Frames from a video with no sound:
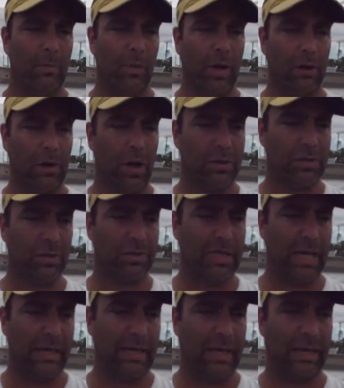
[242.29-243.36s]
We are also
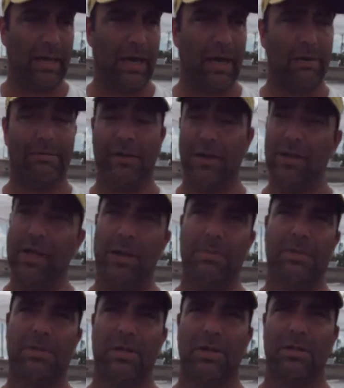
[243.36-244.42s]
taking fin clips
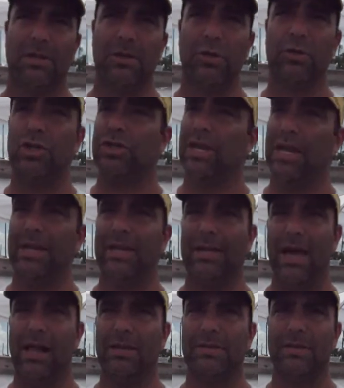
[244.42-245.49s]
to do genetic
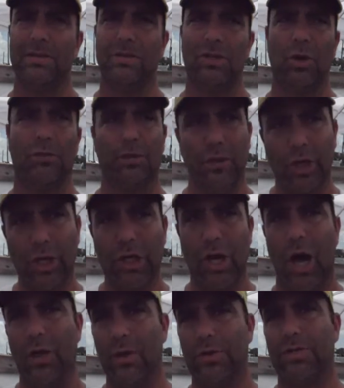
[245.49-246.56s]
analysis. So if you look at
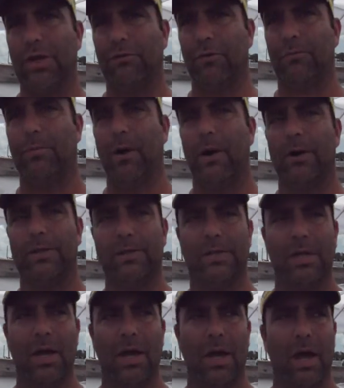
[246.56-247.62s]
all those different parts,
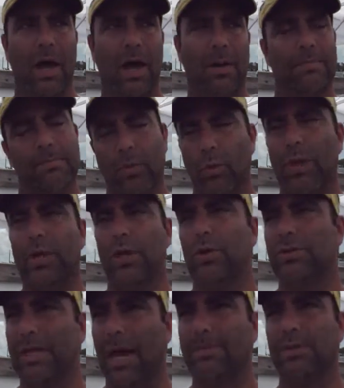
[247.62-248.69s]
we
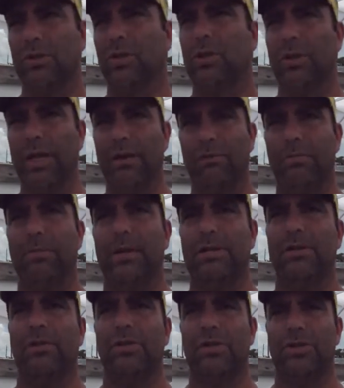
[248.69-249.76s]
use absolutely every
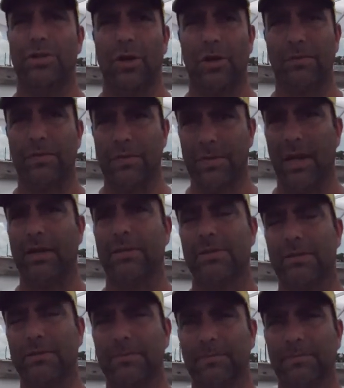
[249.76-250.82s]
piece on these sharks for science.